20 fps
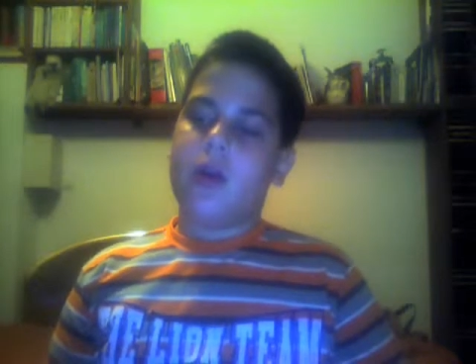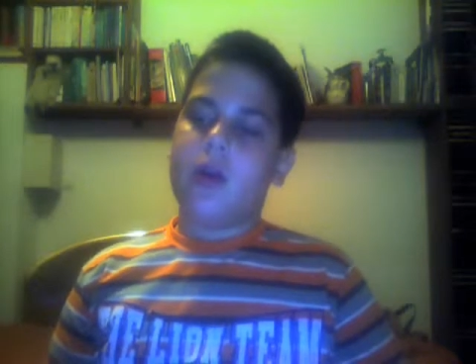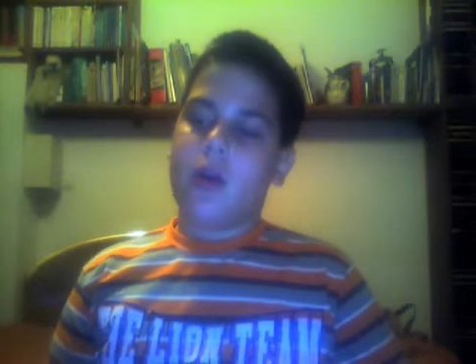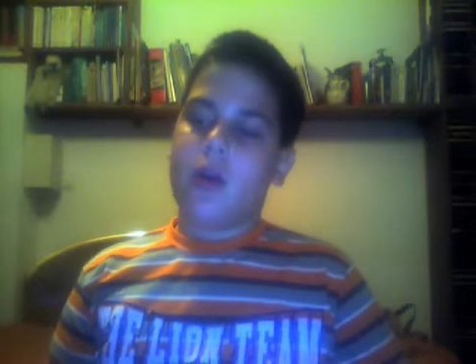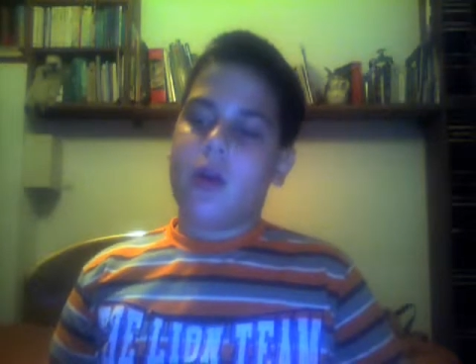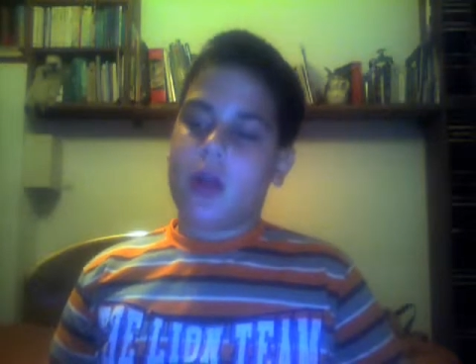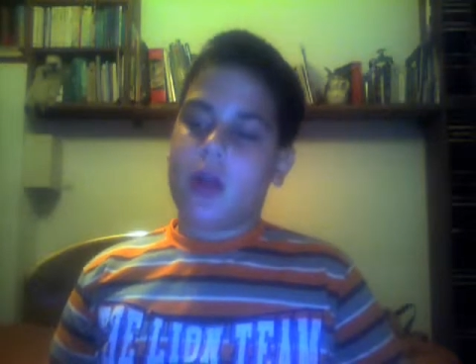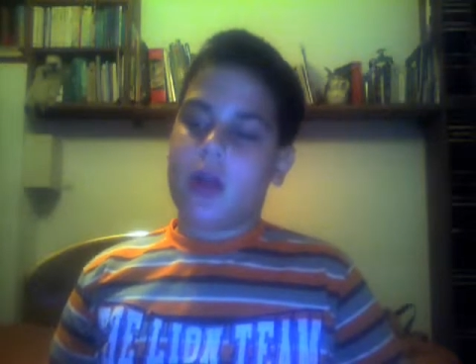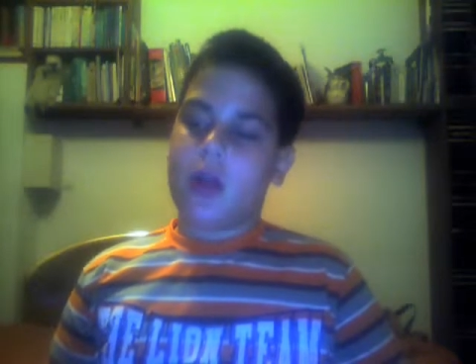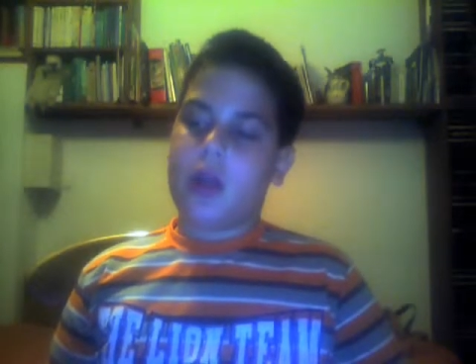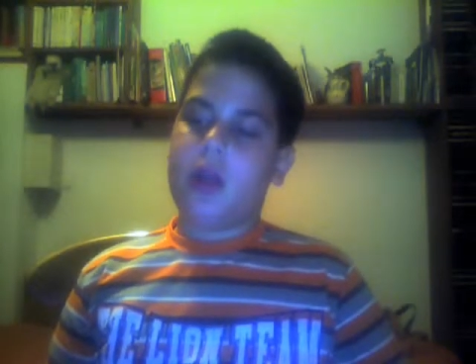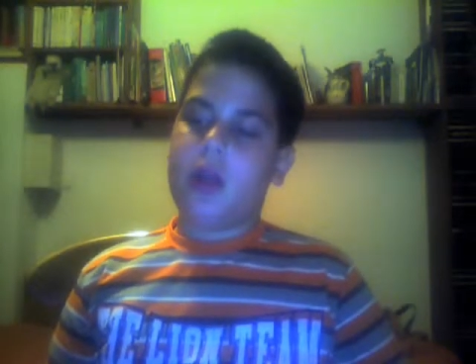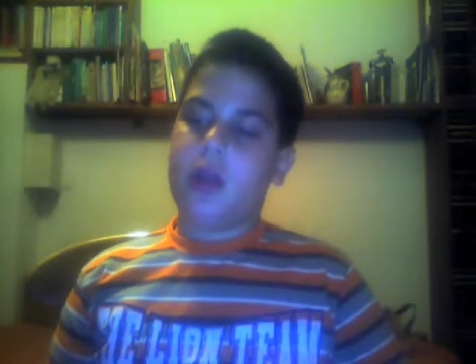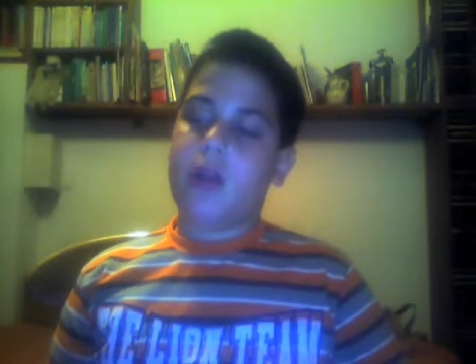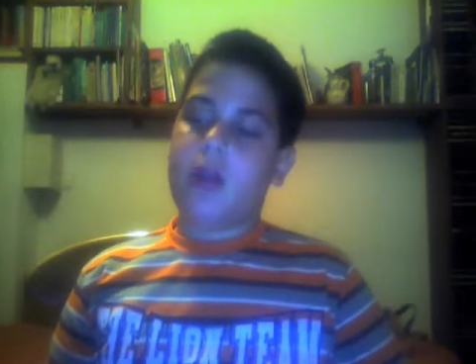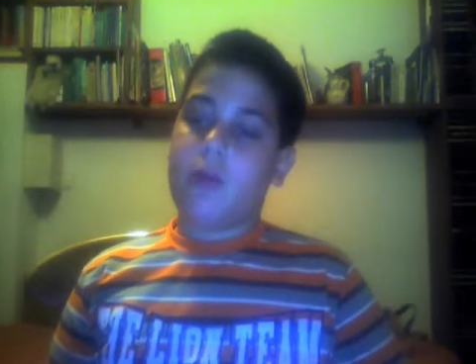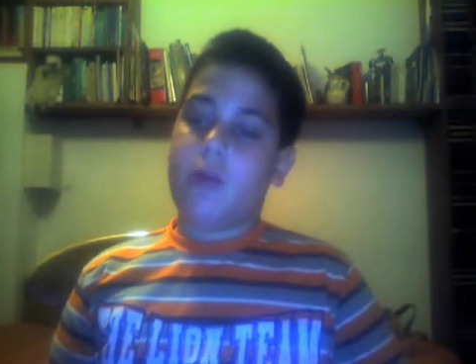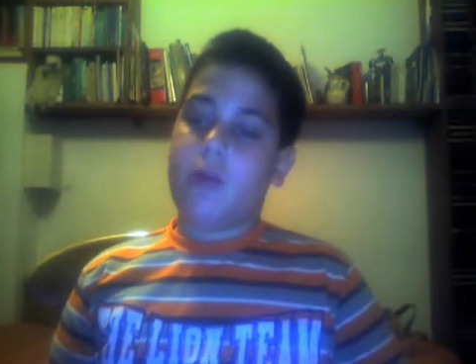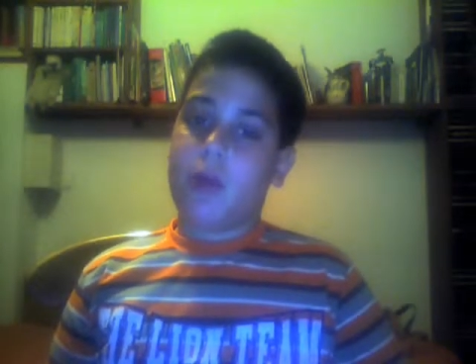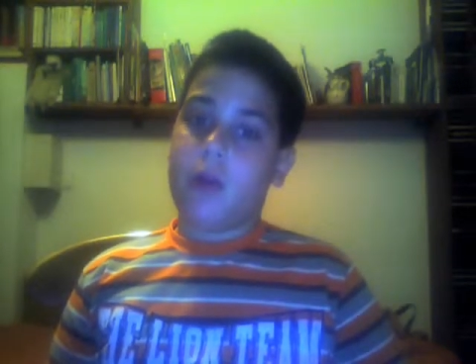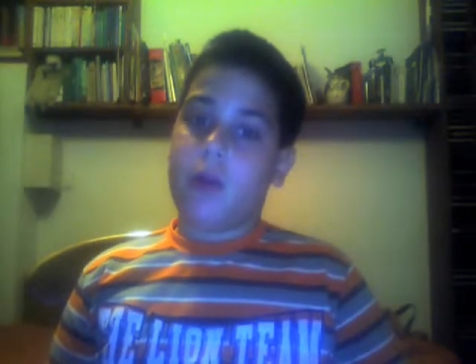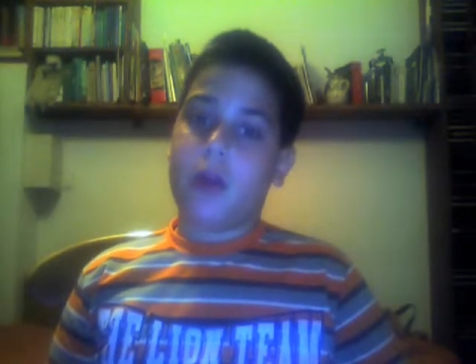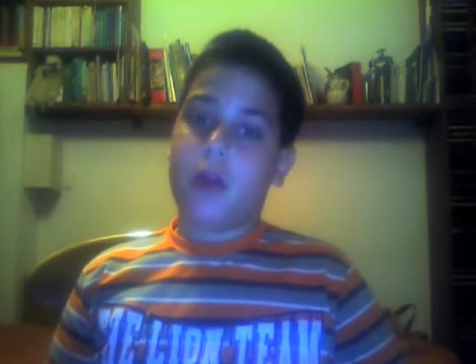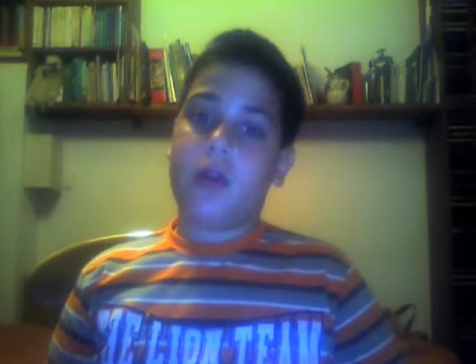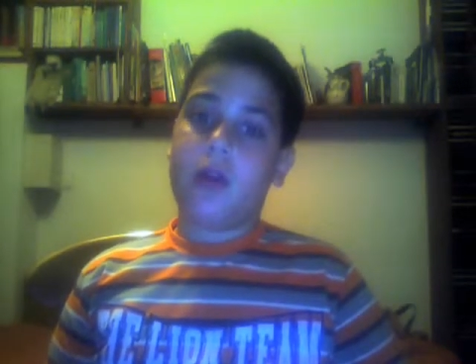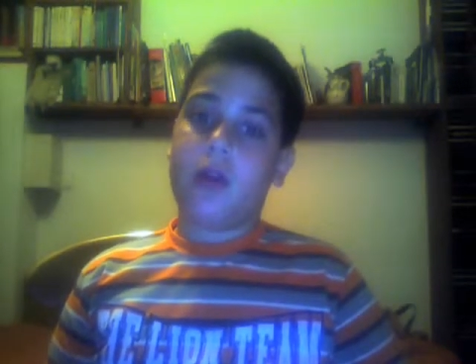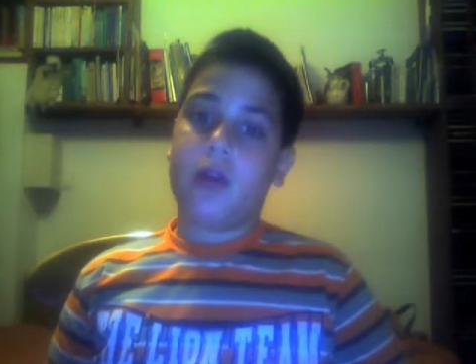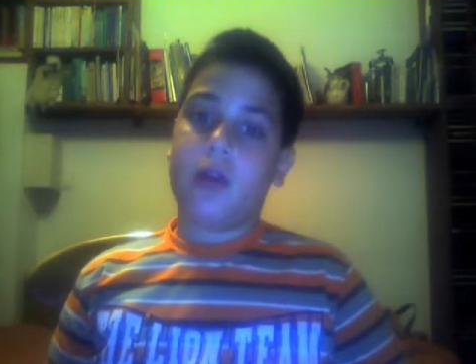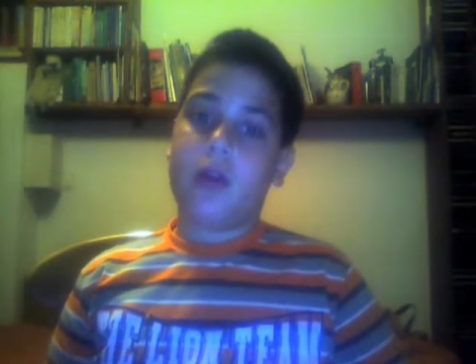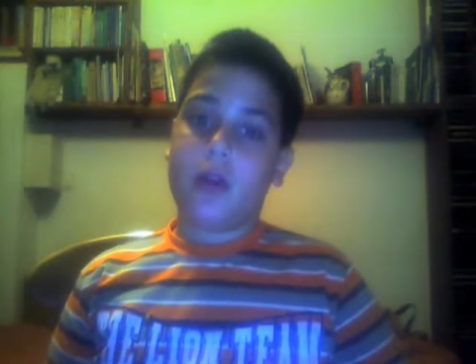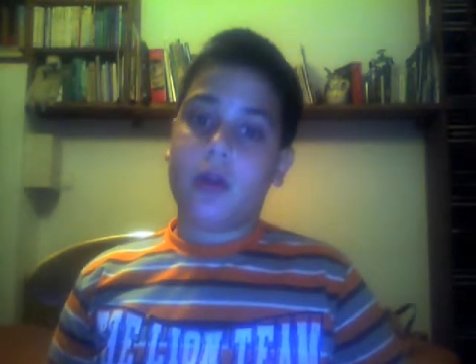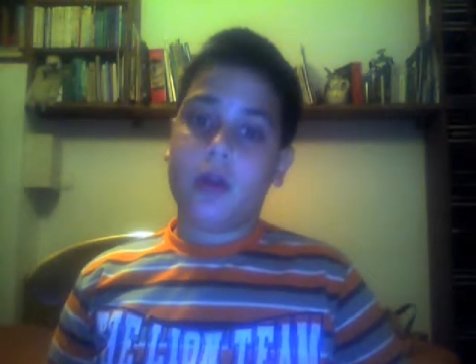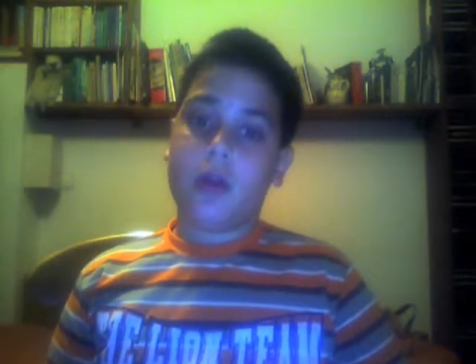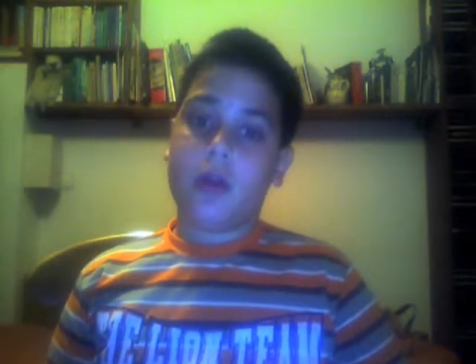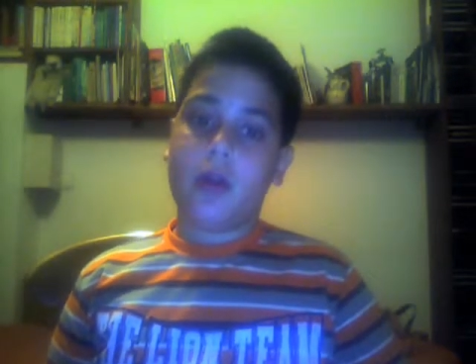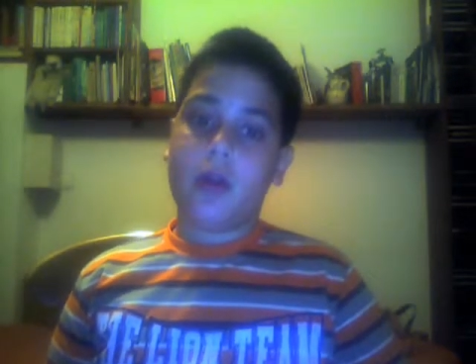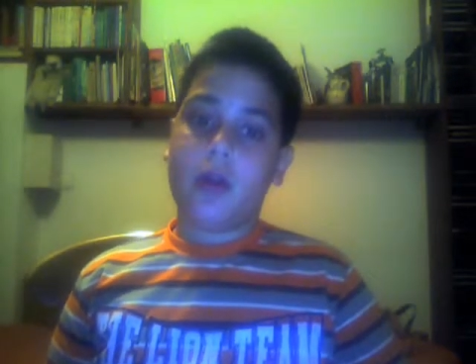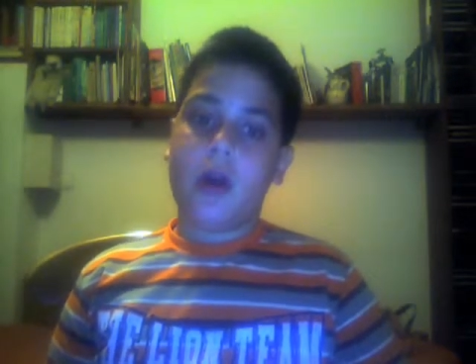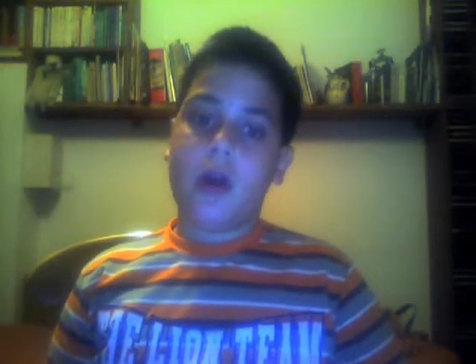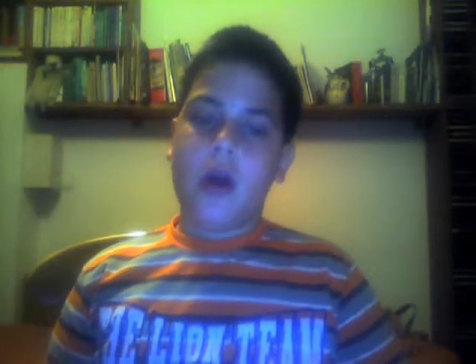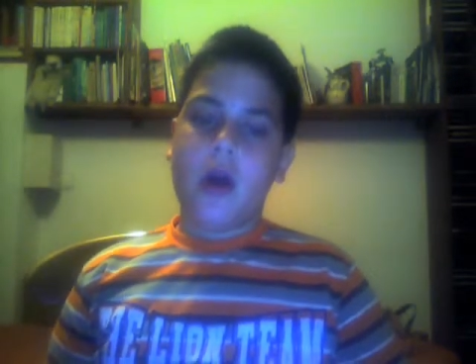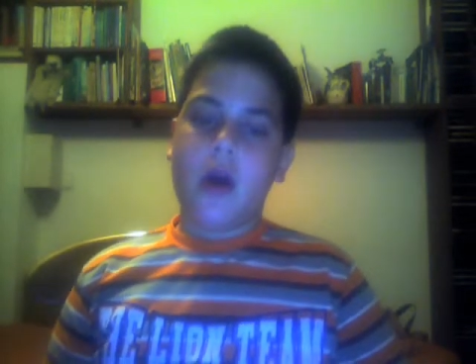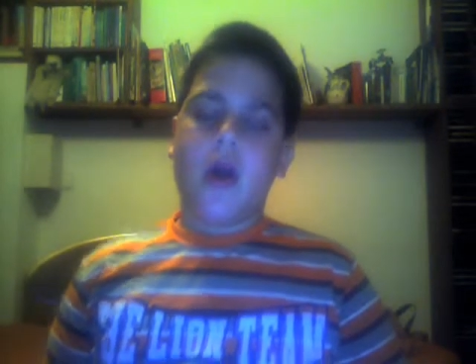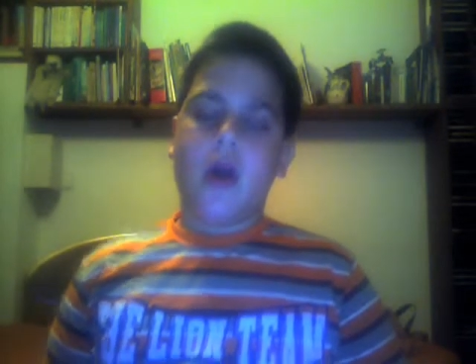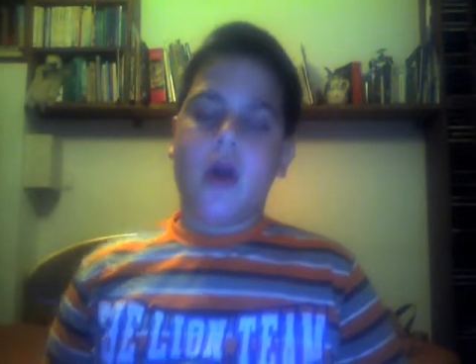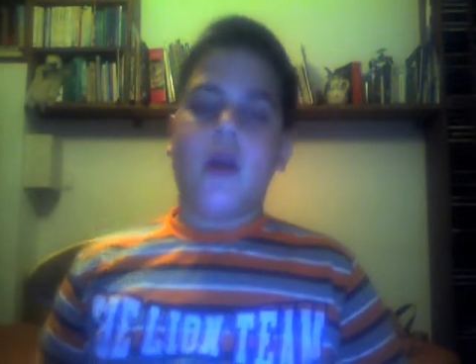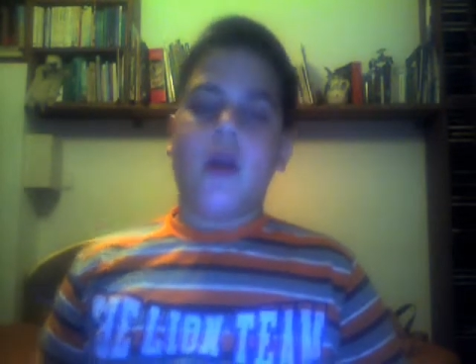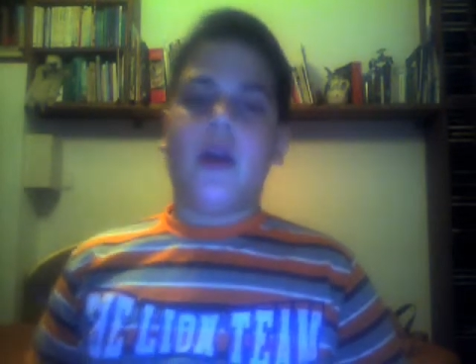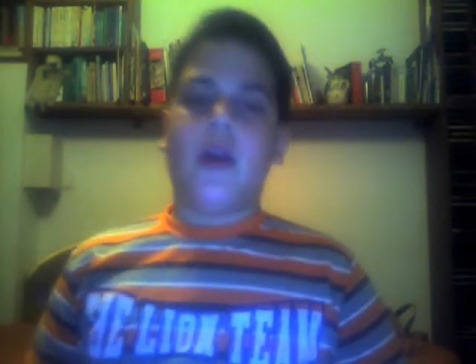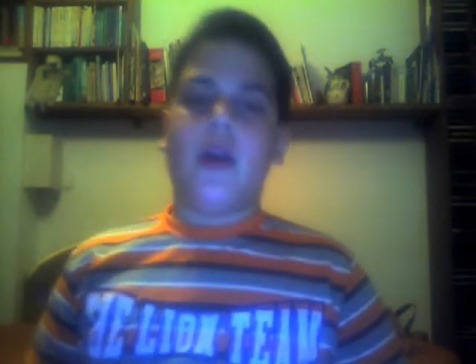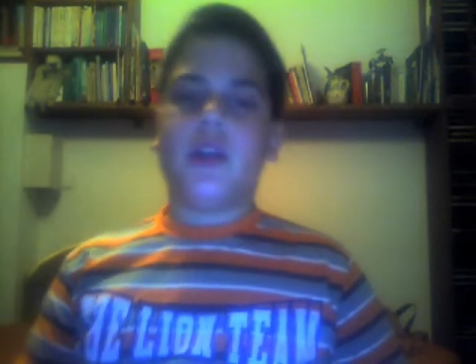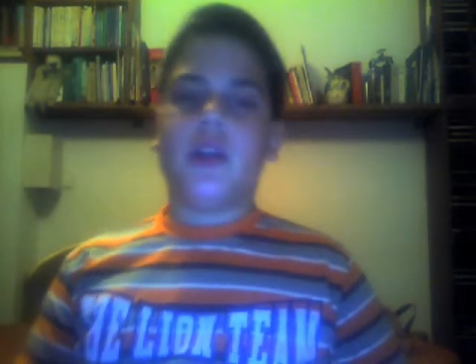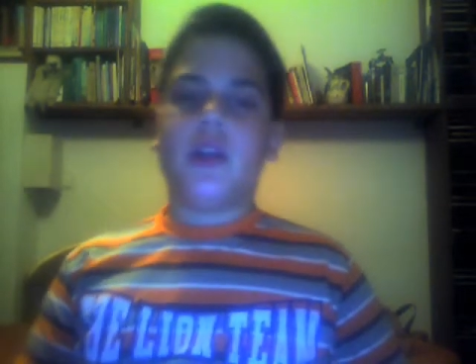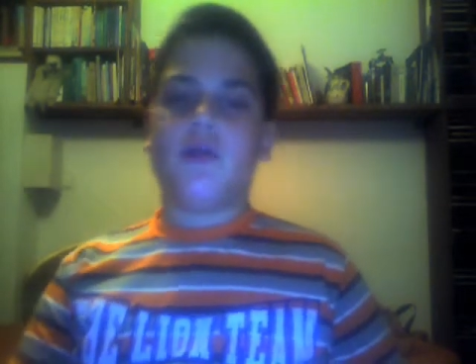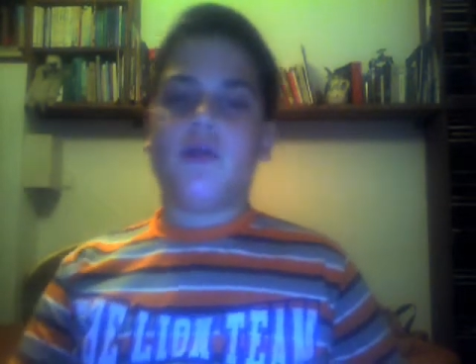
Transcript: And well, Thanks